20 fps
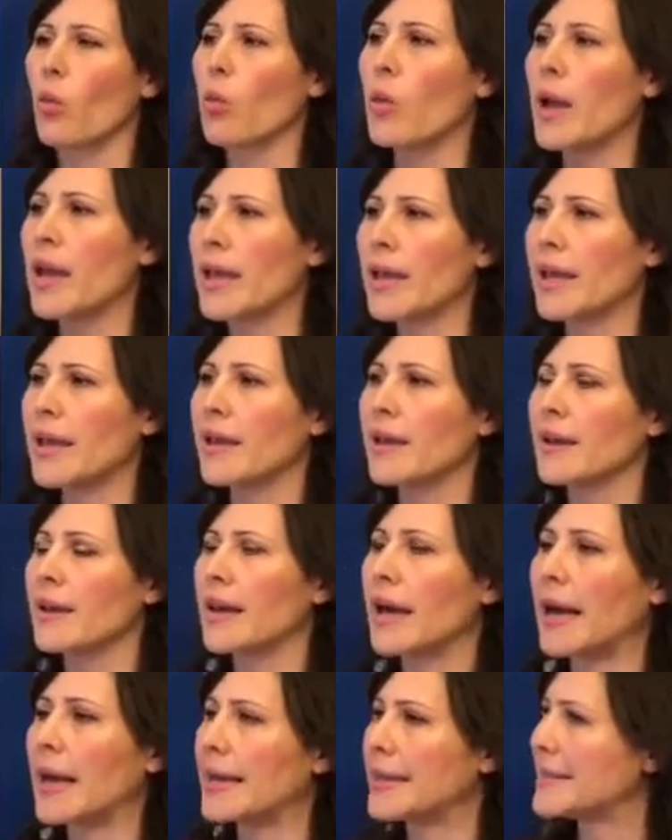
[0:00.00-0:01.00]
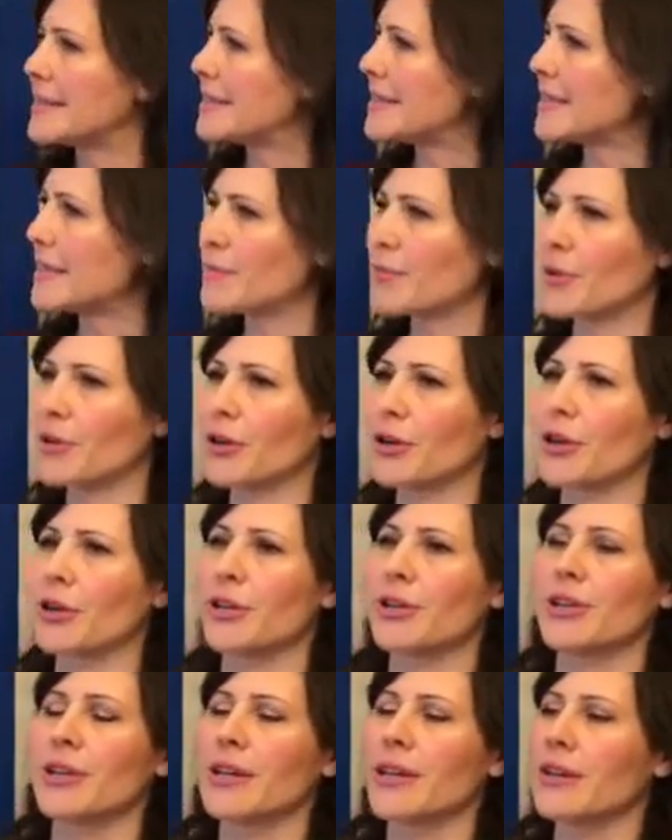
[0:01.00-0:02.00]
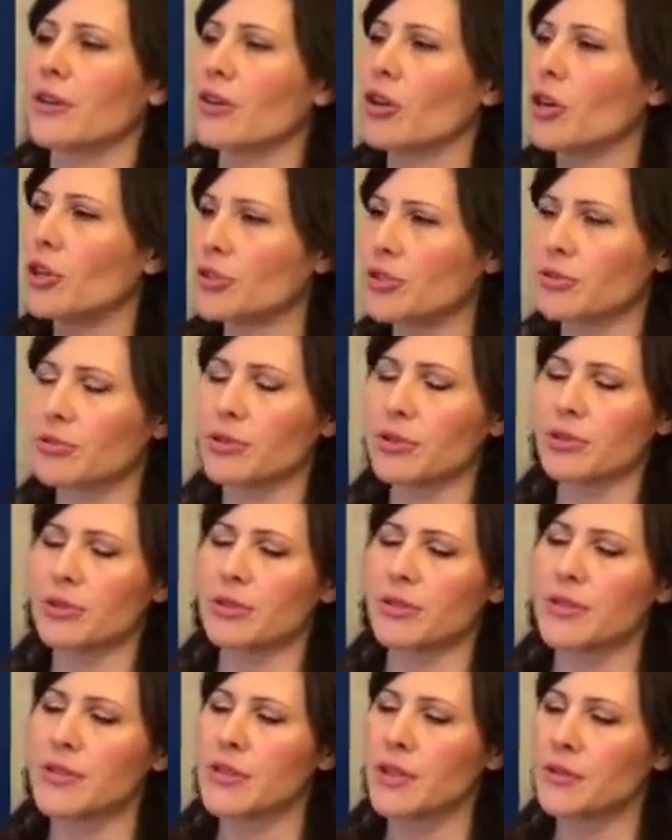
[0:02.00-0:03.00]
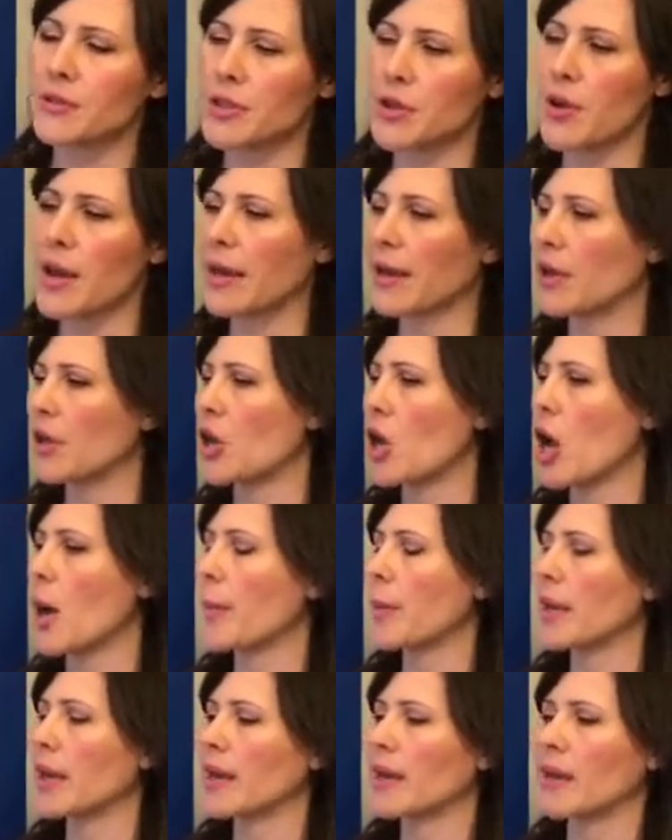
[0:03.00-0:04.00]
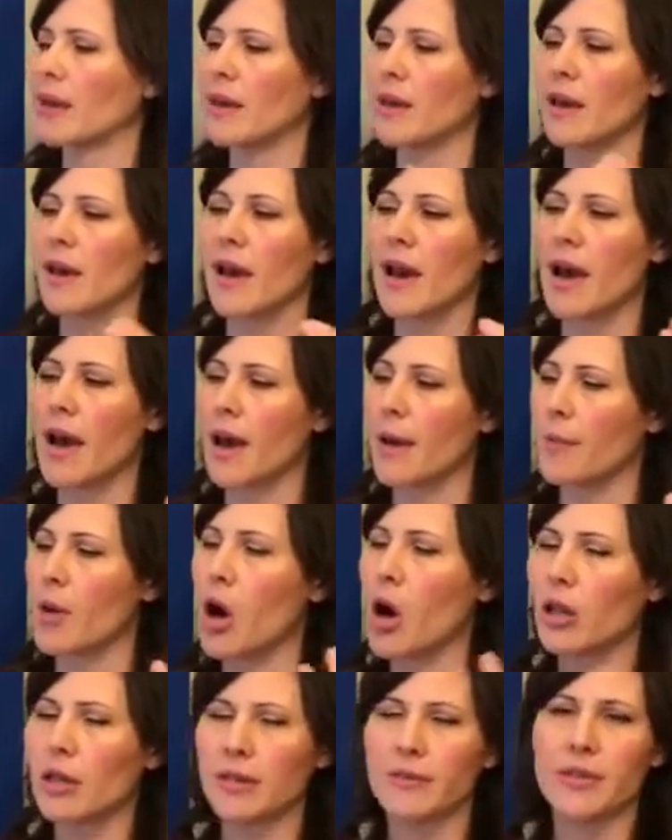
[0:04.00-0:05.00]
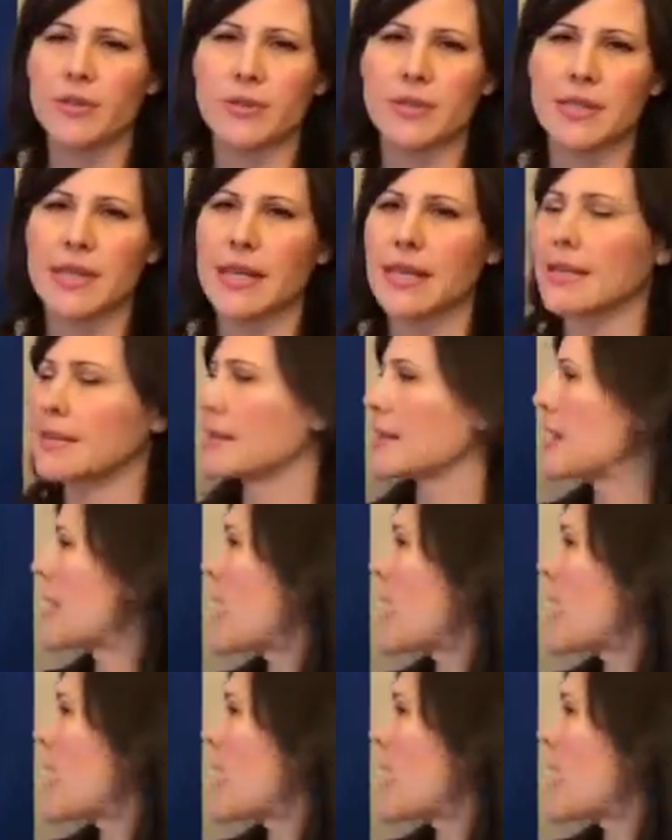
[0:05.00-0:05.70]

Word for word: way uh, deeper cultural, socioeconomic, um, all of those things